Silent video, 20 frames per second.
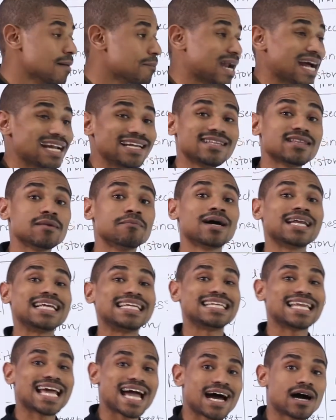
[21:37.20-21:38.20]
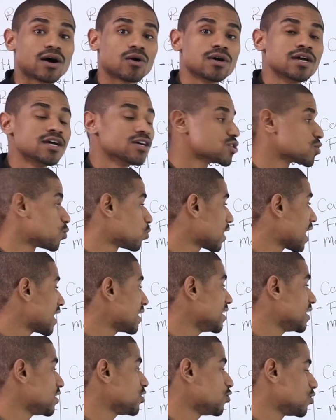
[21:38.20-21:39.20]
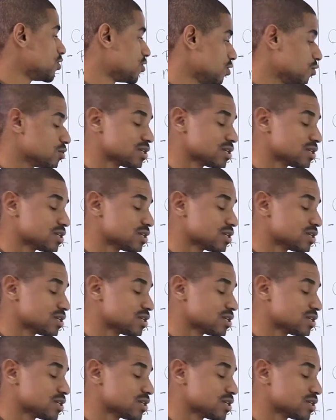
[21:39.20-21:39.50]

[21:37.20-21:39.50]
but I need the money now. So what I need you to do